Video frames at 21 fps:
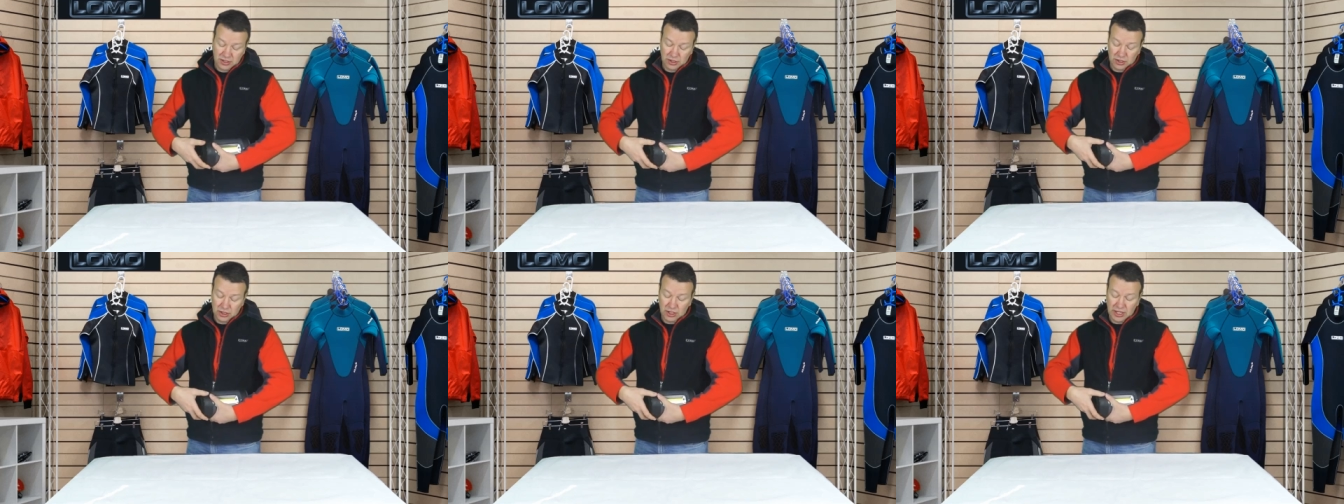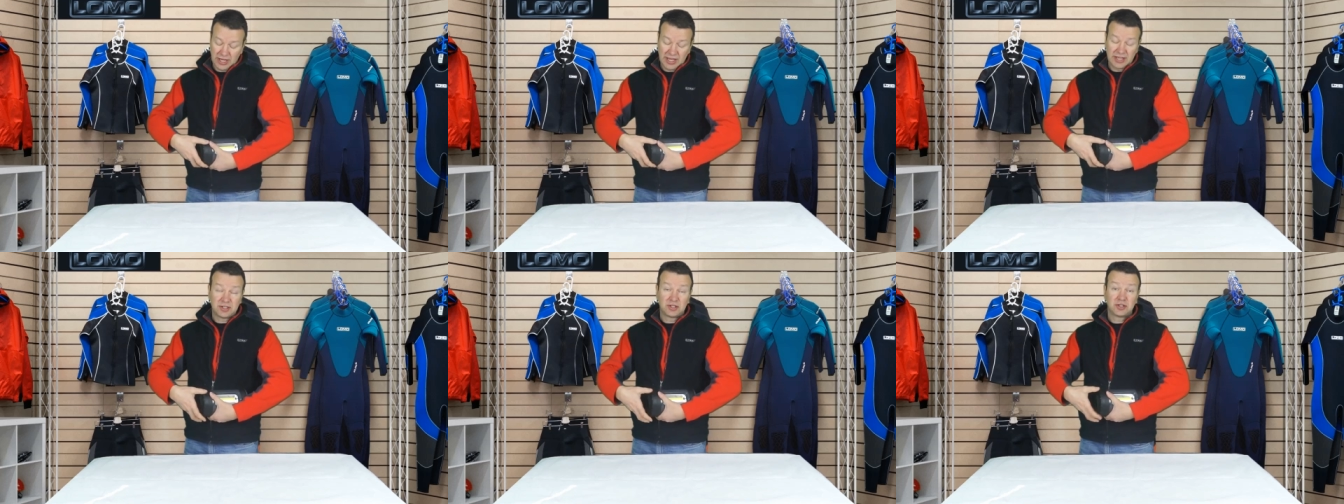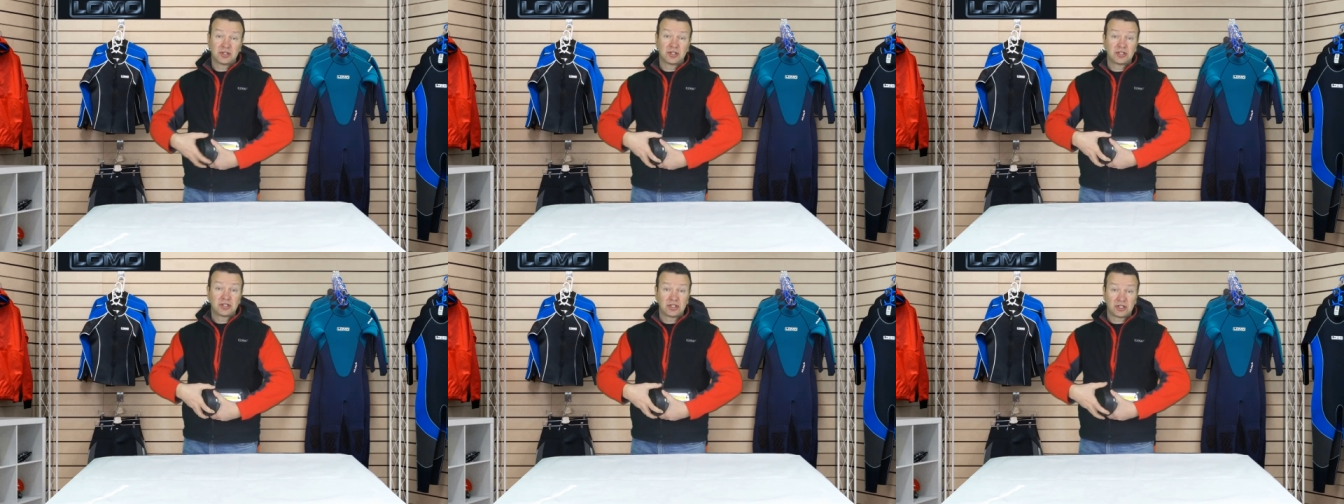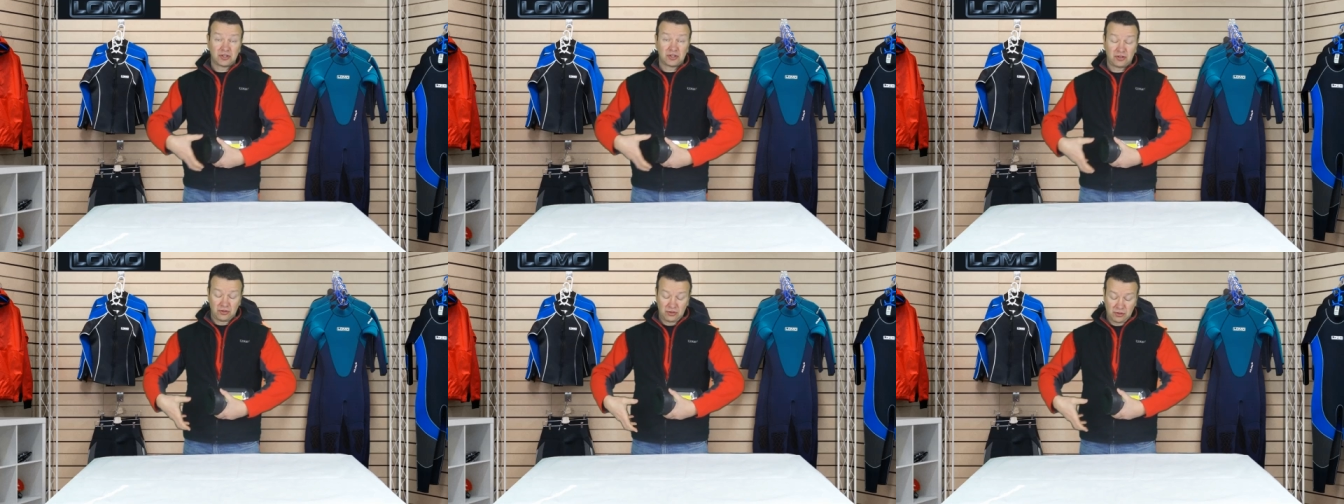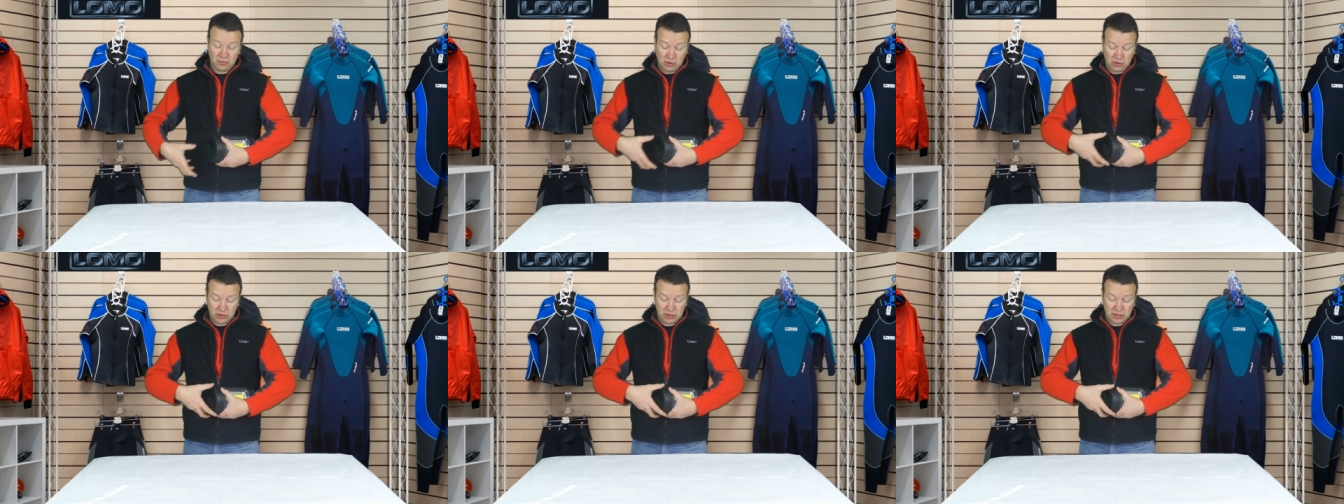You get into it just through
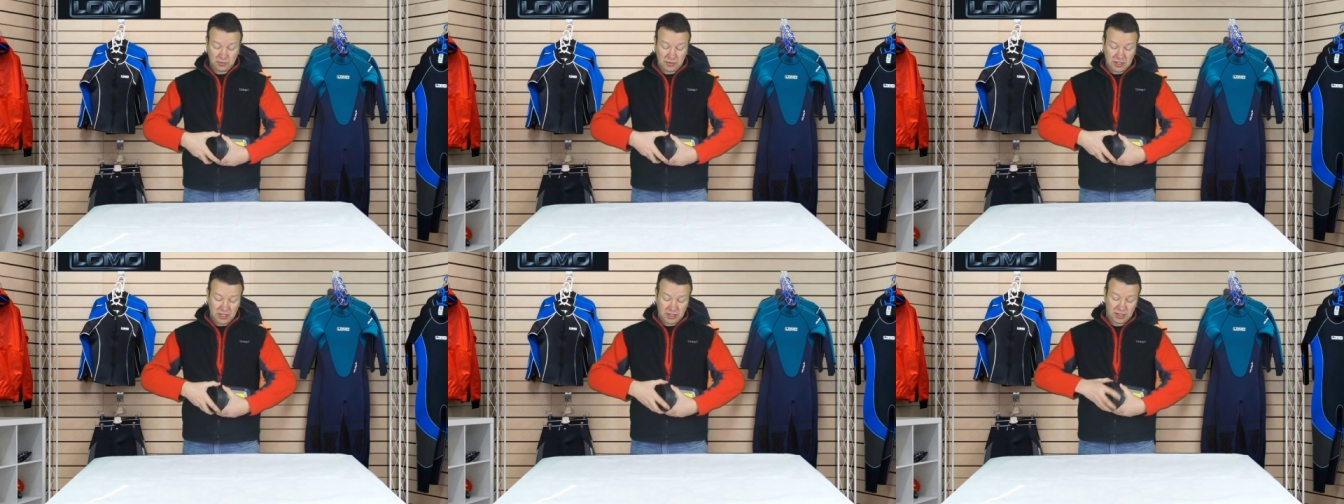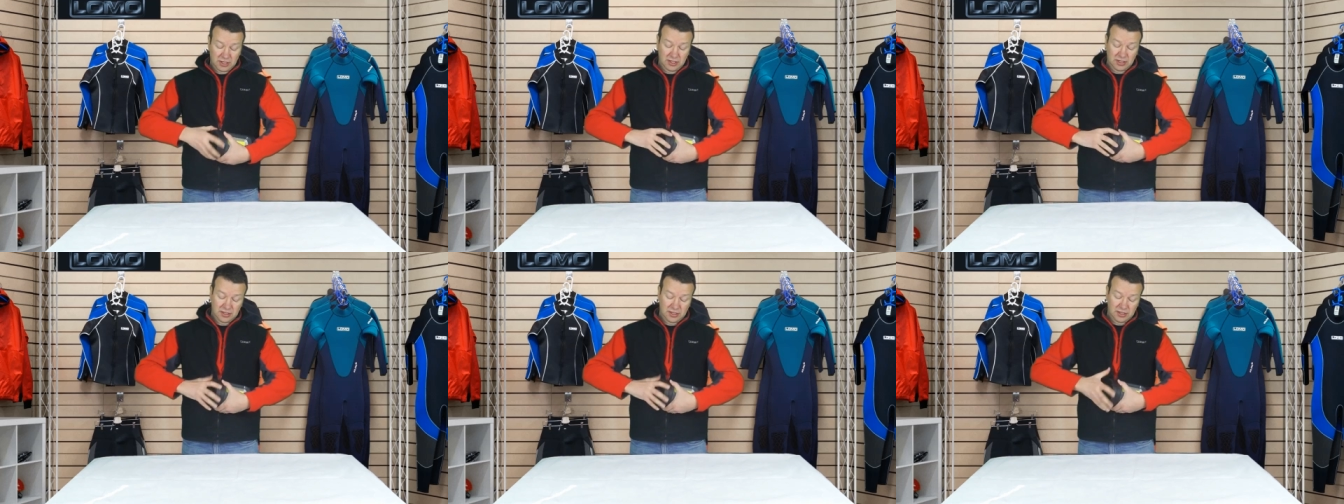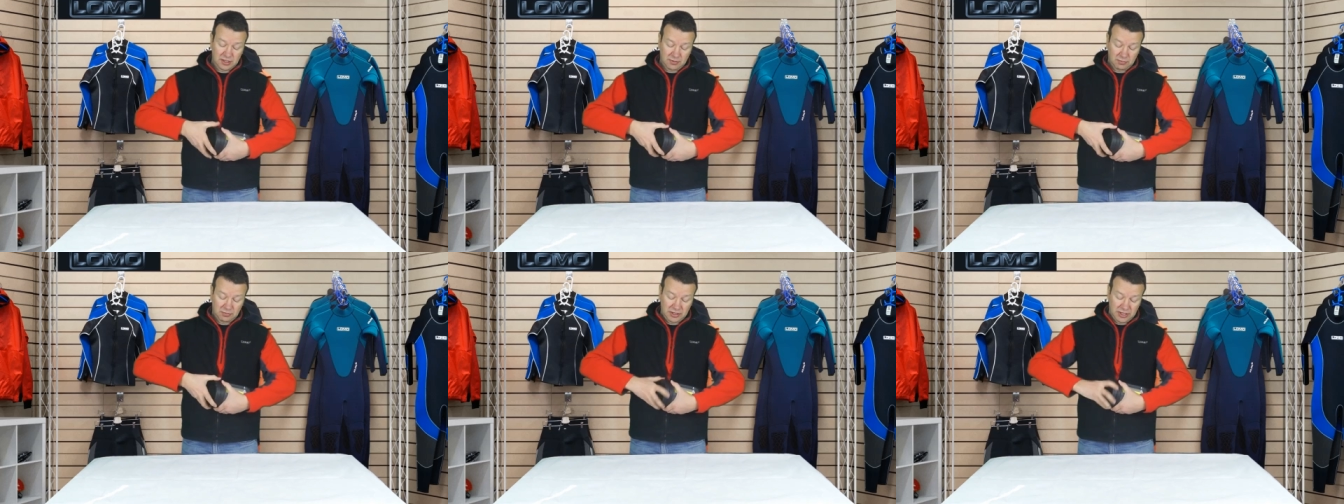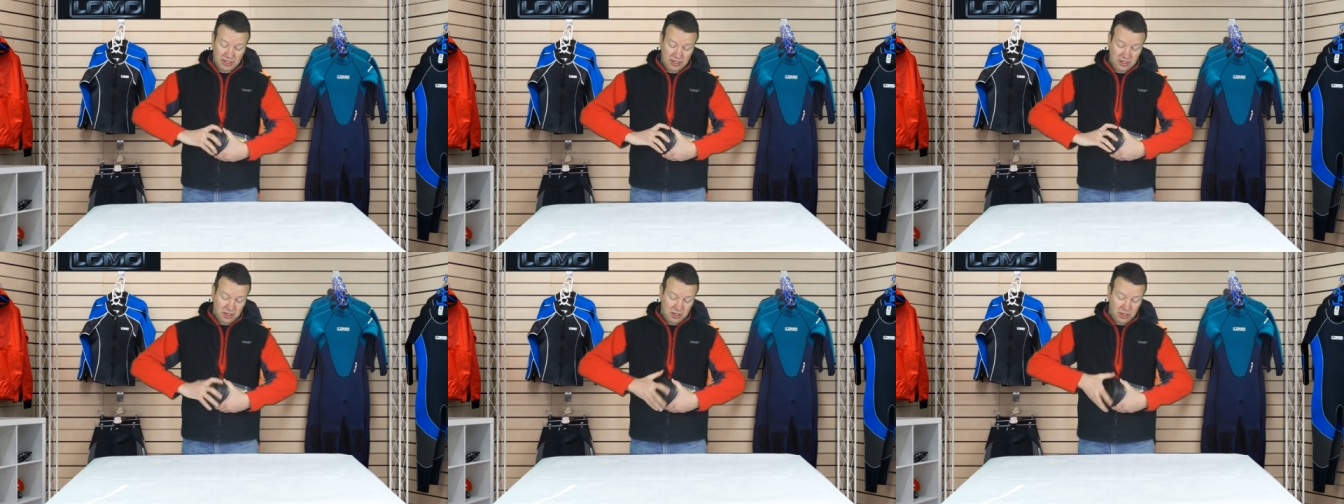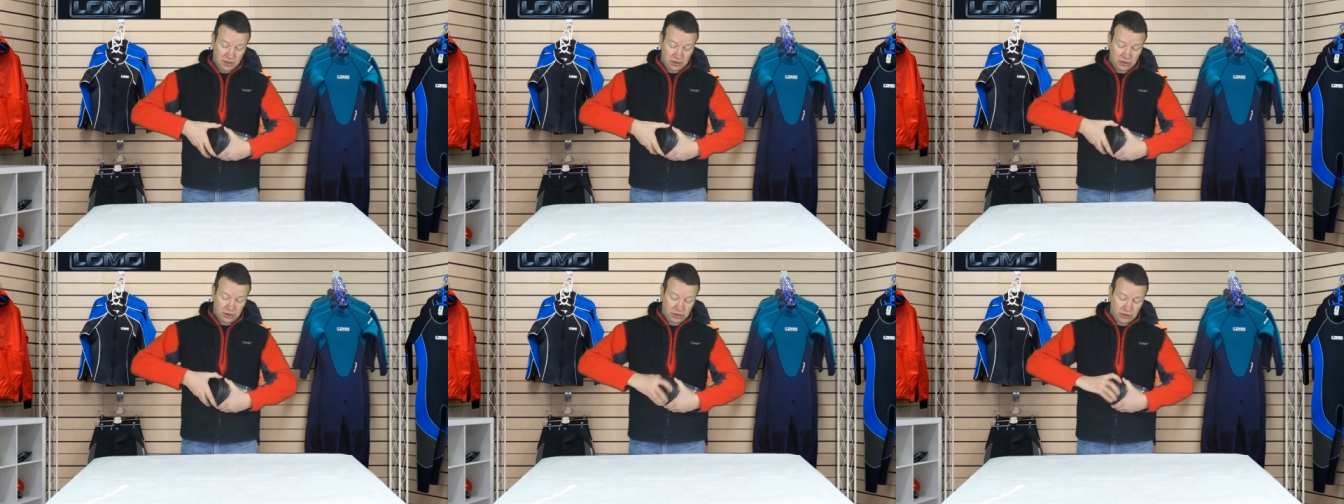the bottom here. Simply
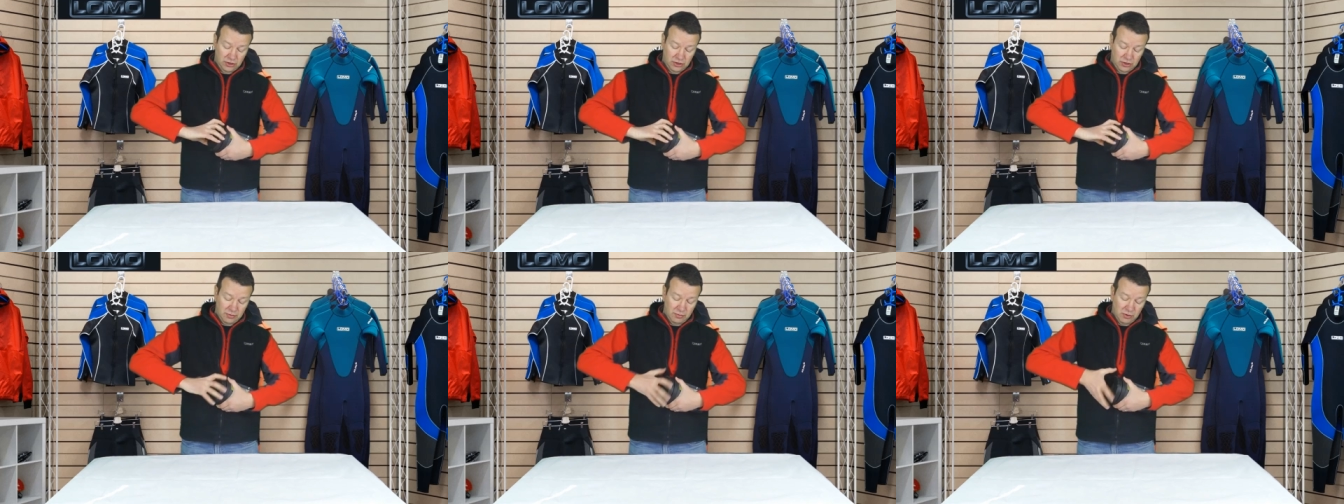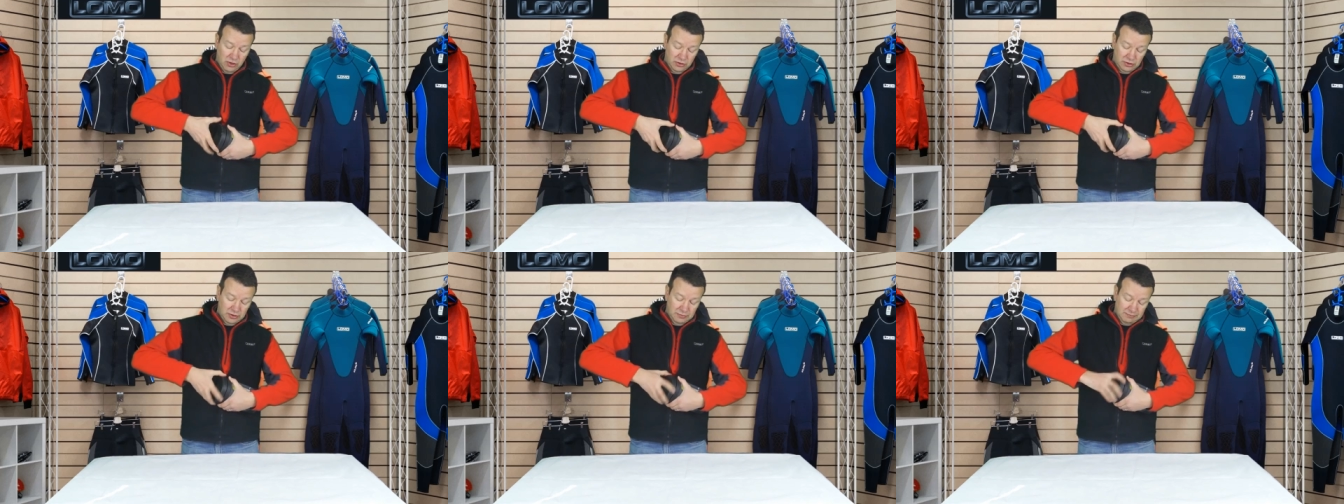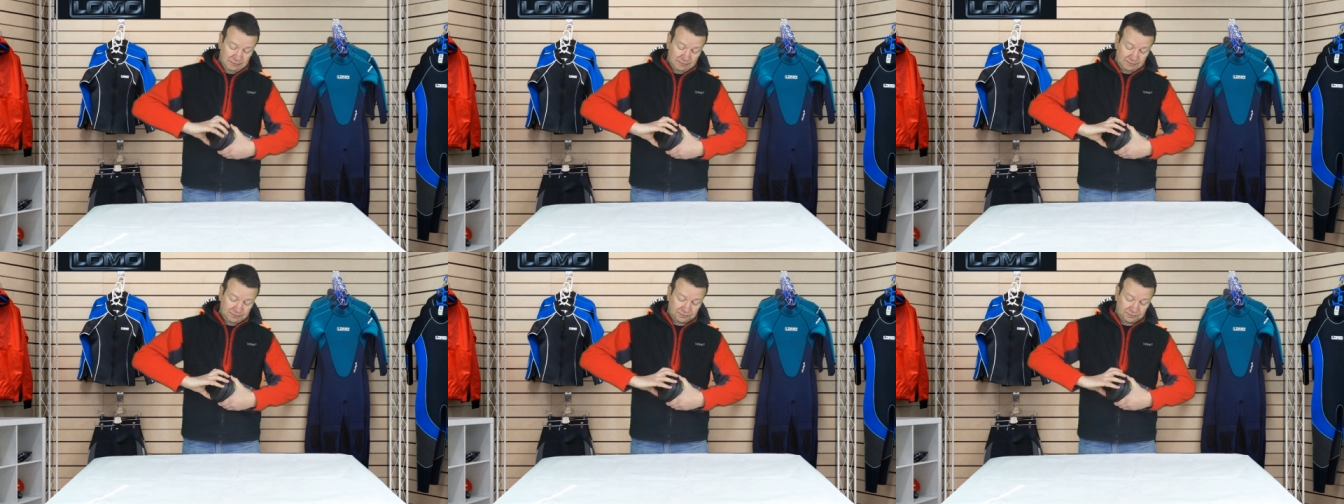unscrew the bottom,